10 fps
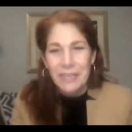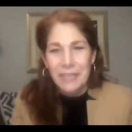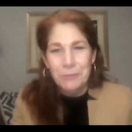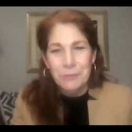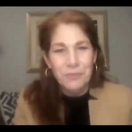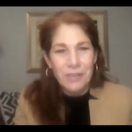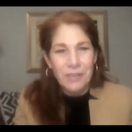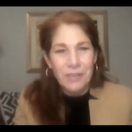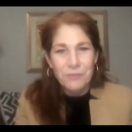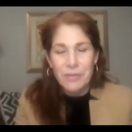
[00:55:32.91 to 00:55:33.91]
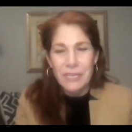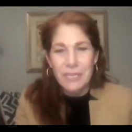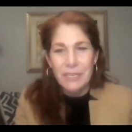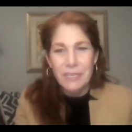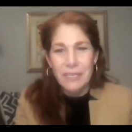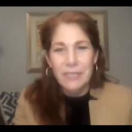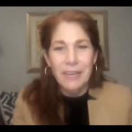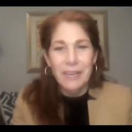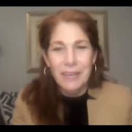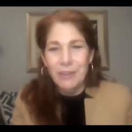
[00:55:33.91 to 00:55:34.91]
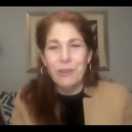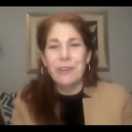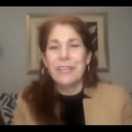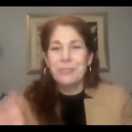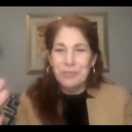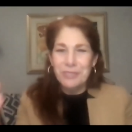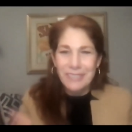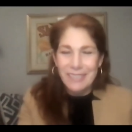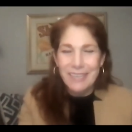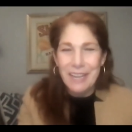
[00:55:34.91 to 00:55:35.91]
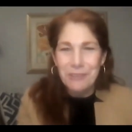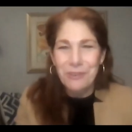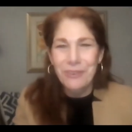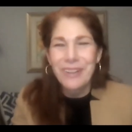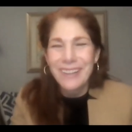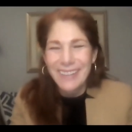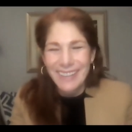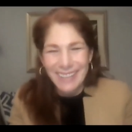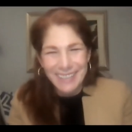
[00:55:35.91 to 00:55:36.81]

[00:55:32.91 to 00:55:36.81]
it was fun for me uh, or interesting. I don't know.